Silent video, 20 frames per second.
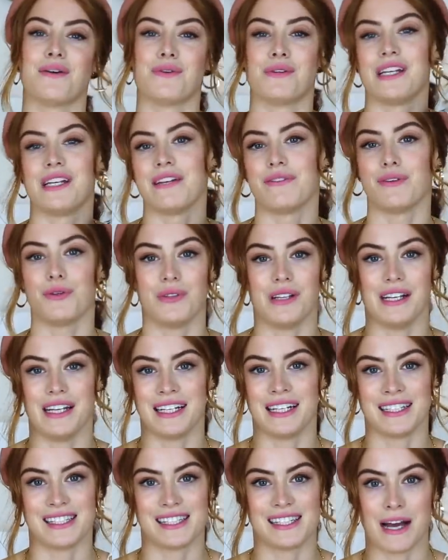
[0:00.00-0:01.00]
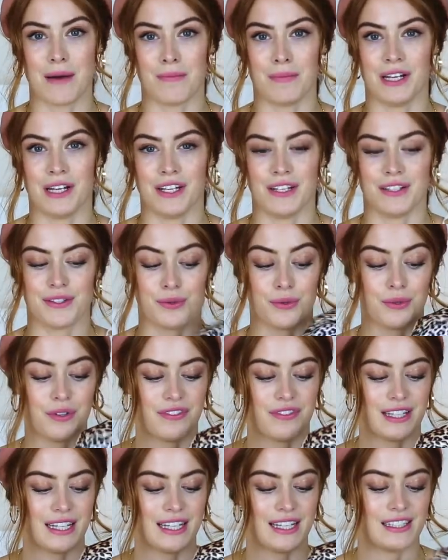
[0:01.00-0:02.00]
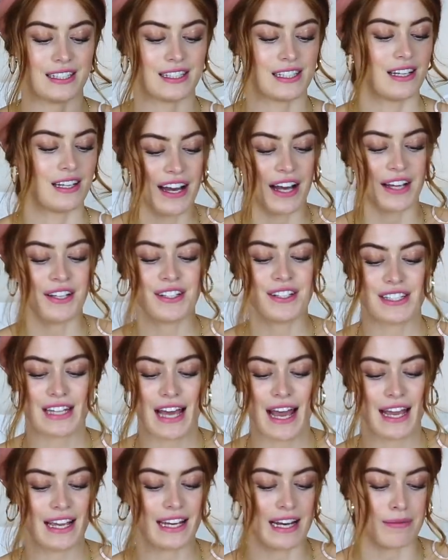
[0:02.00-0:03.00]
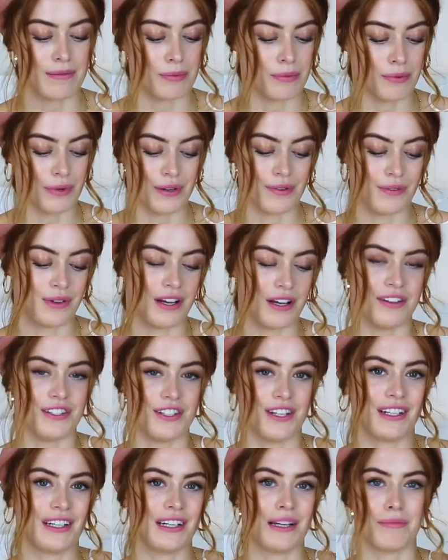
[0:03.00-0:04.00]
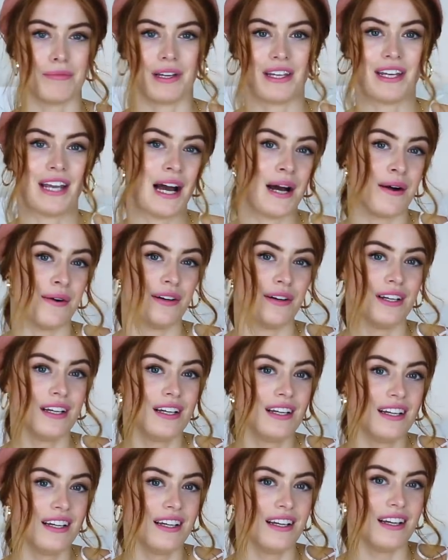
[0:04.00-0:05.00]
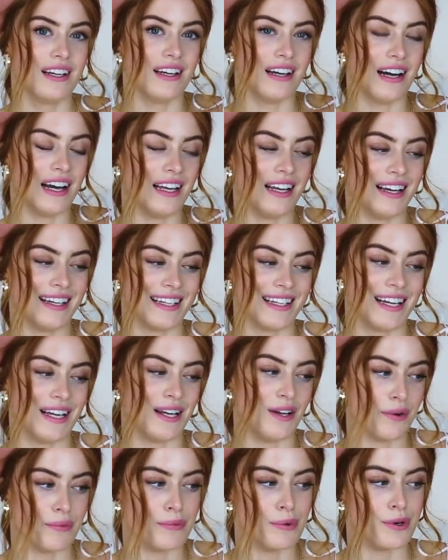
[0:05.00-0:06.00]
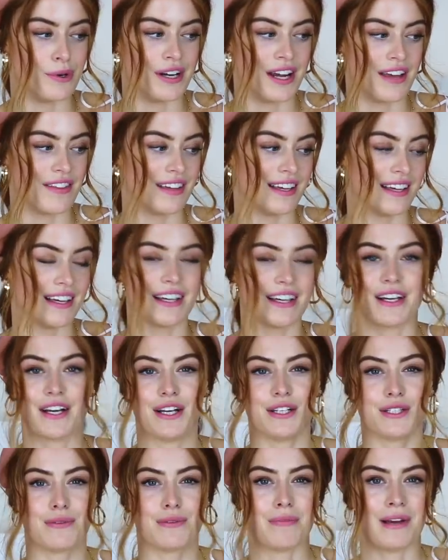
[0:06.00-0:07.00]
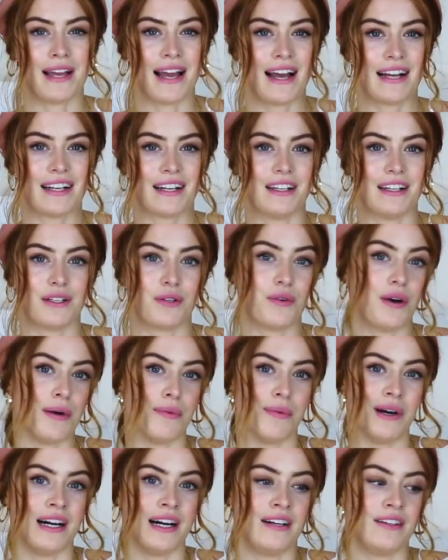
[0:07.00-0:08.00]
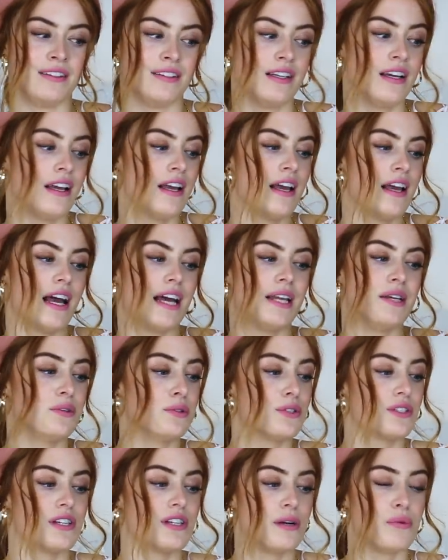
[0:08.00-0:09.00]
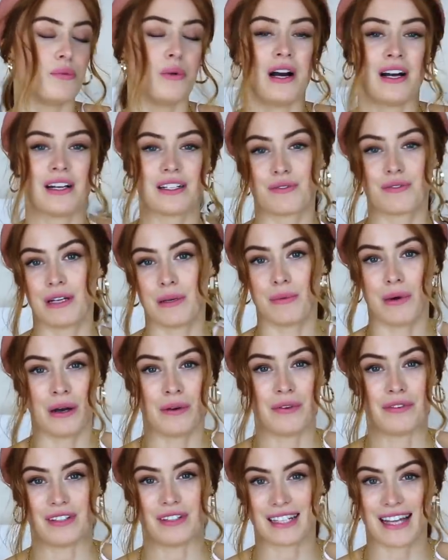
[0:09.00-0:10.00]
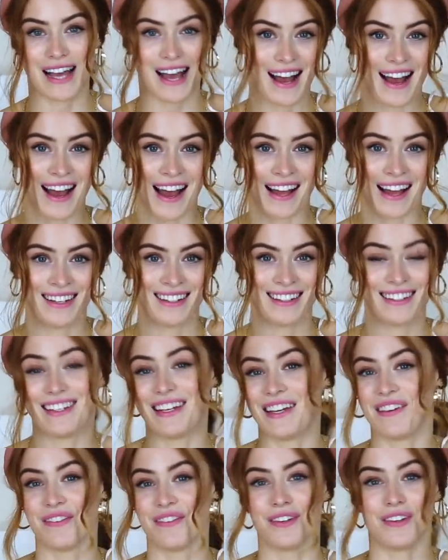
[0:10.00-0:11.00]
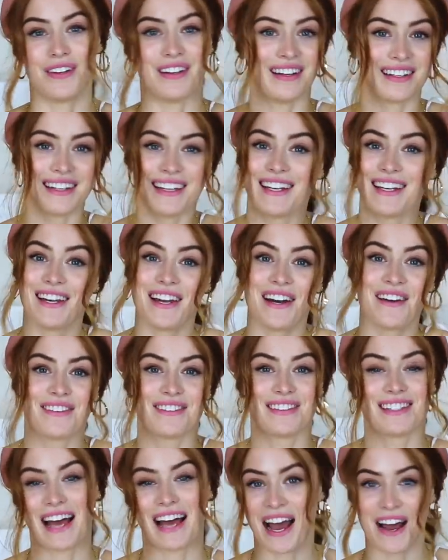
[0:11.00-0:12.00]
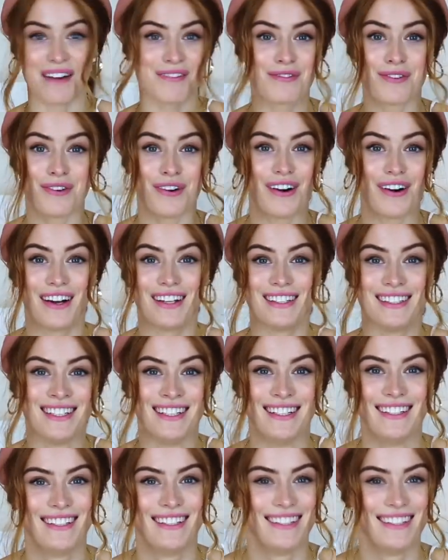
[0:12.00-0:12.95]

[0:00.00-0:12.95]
I will leave all the links down below to all of these. I used to hate leopard print when I was younger, but now I like it a lot more and I think it goes with my hair colour quite well. And it also works really well with a tan, if you're lucky enough to have one.